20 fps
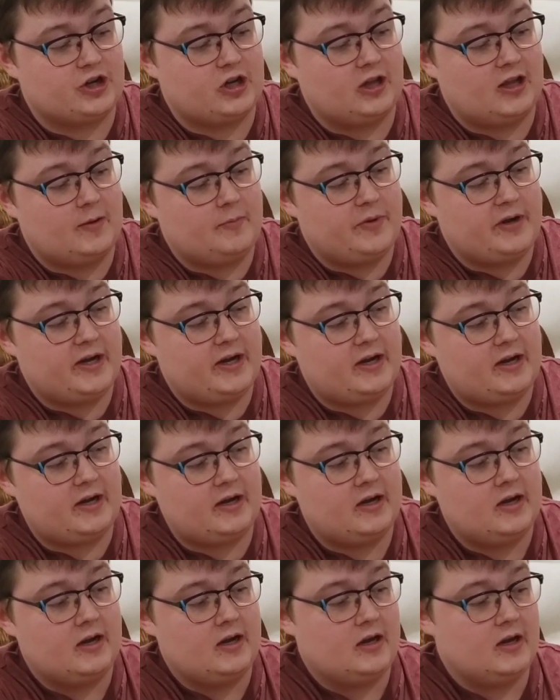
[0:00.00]
Columbia.
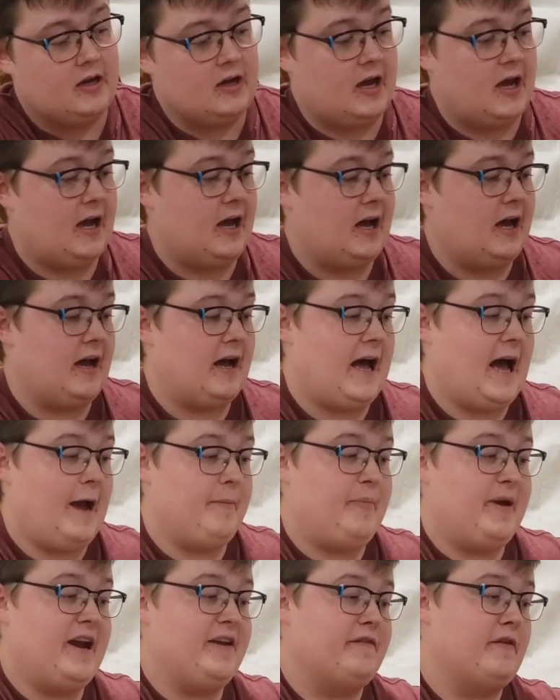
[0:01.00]
I
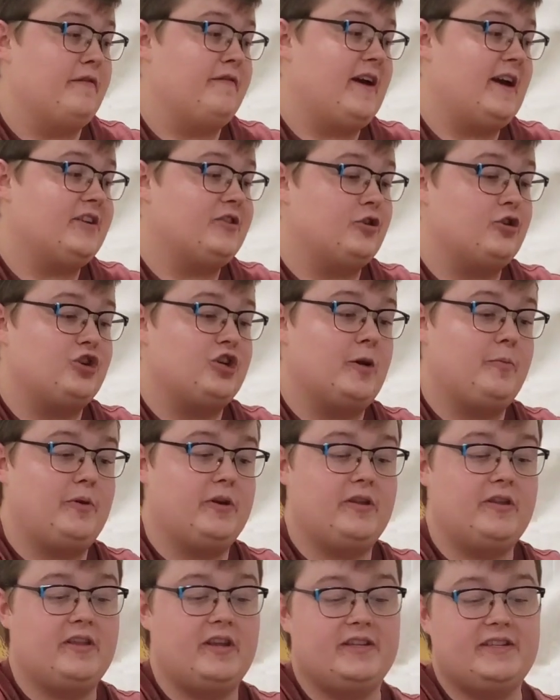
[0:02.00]
paid for faster
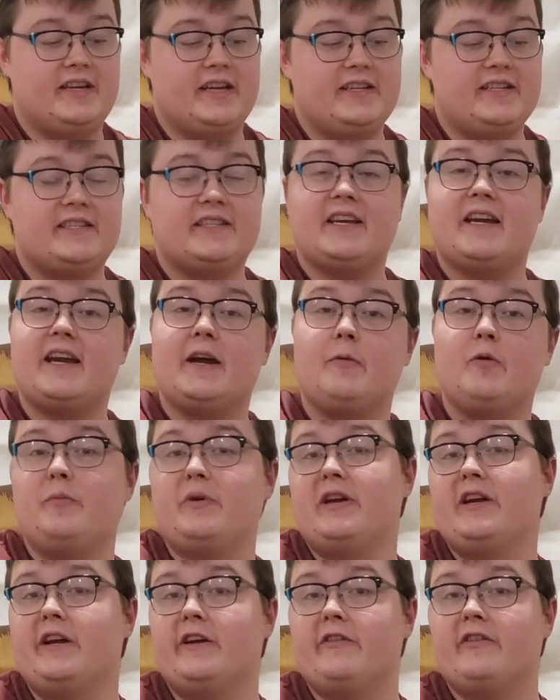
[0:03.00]
shipping that did say it would
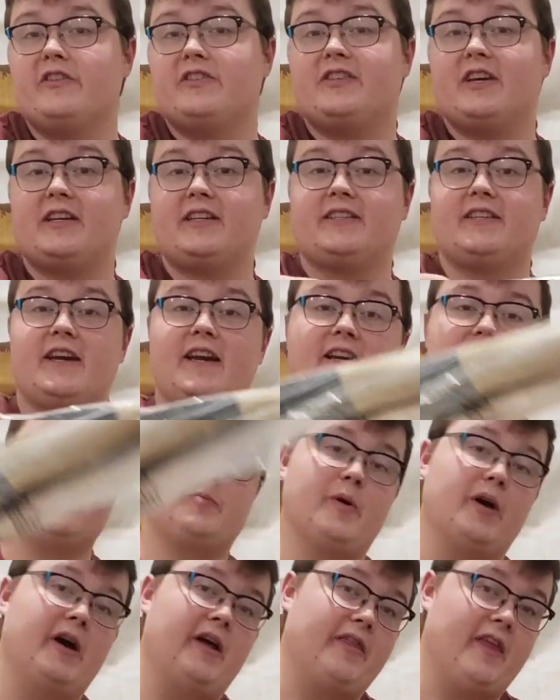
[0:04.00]
be here in 6 days,
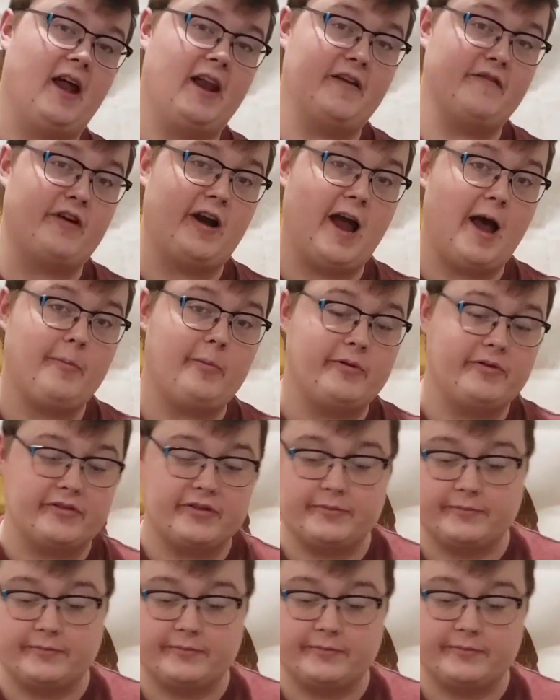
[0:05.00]
but that never happened.